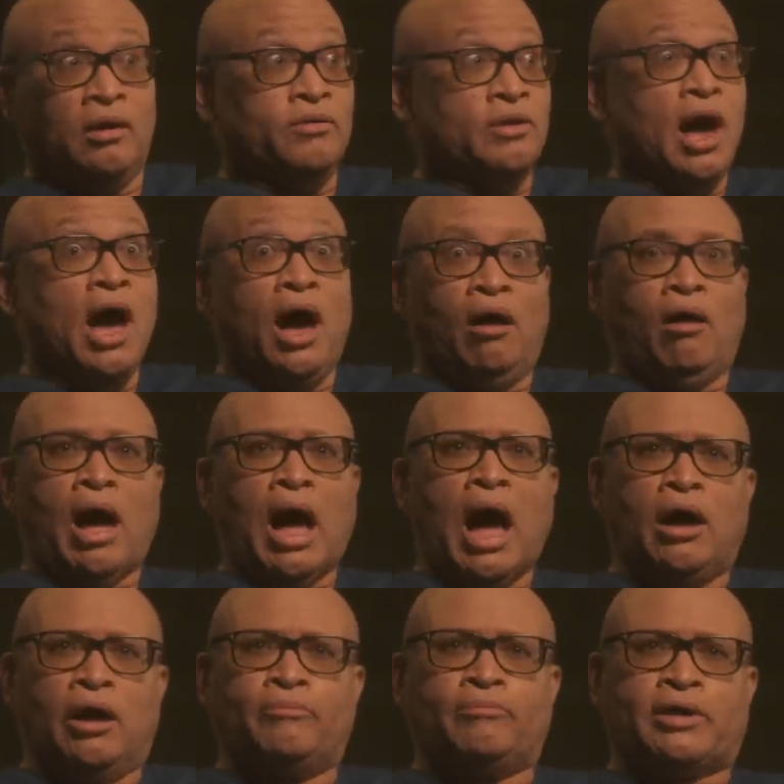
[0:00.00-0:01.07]
Now
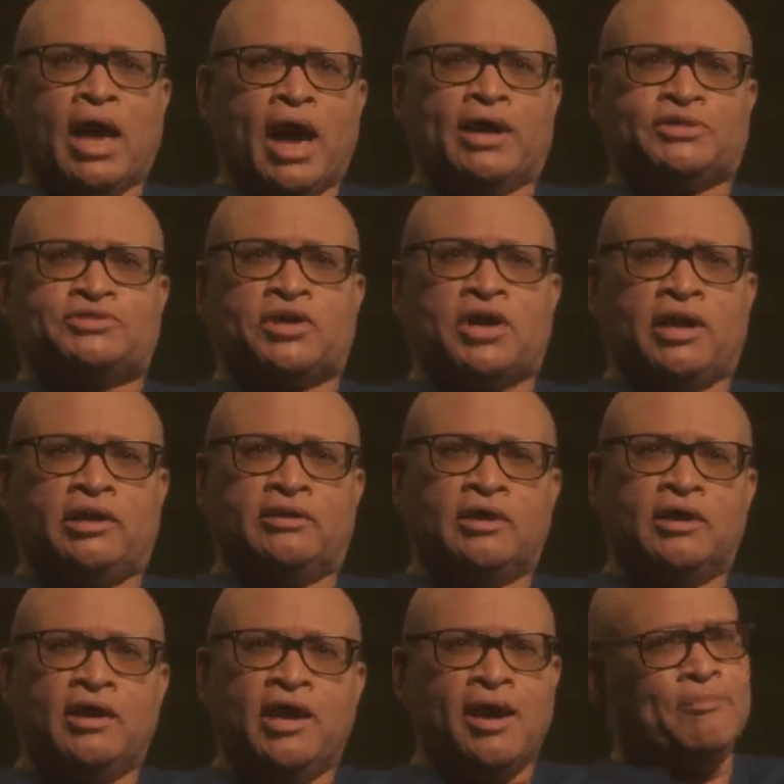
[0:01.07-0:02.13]
I am castigated
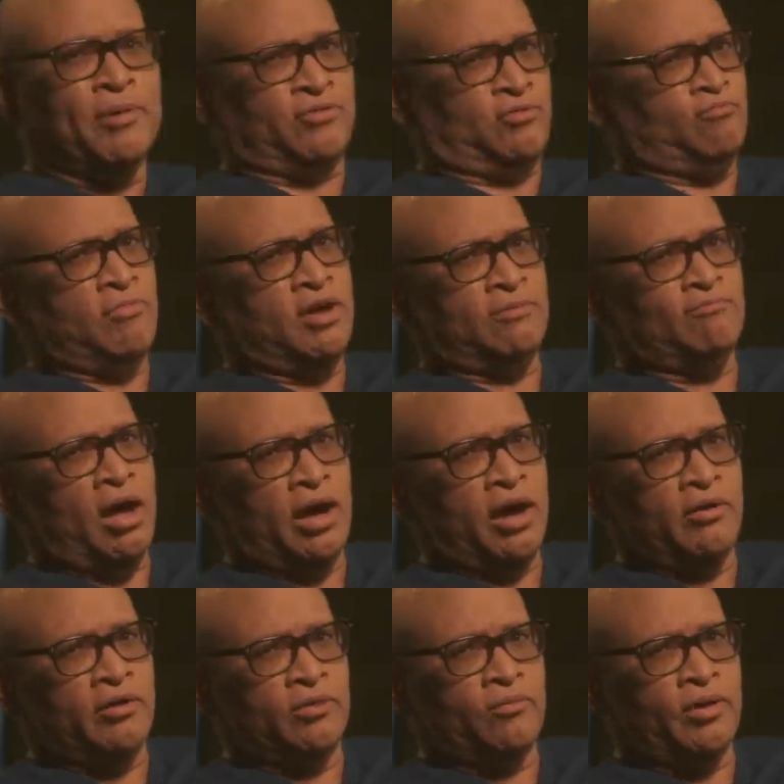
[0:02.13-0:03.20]
and must mend my
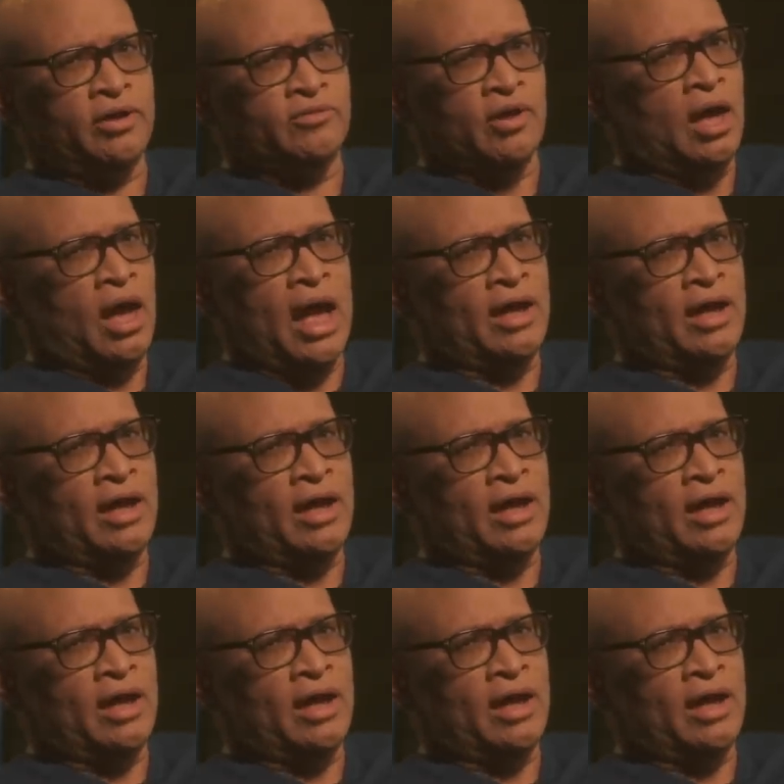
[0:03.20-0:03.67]
errant ways.